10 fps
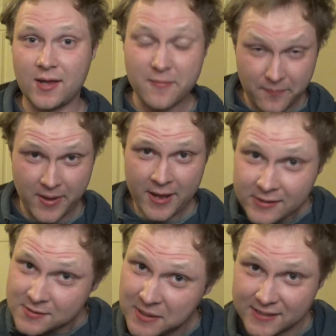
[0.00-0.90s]
and it
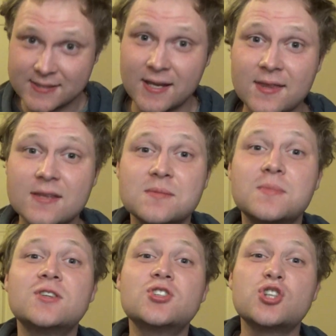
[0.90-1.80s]
pains me to say this,
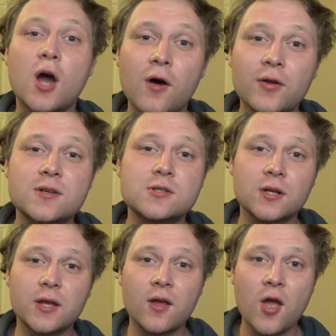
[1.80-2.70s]
but
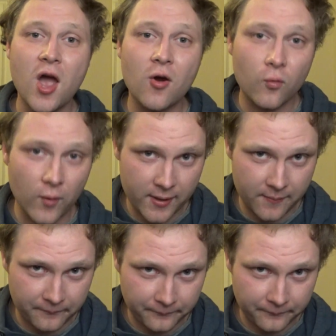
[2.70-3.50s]
childishly written.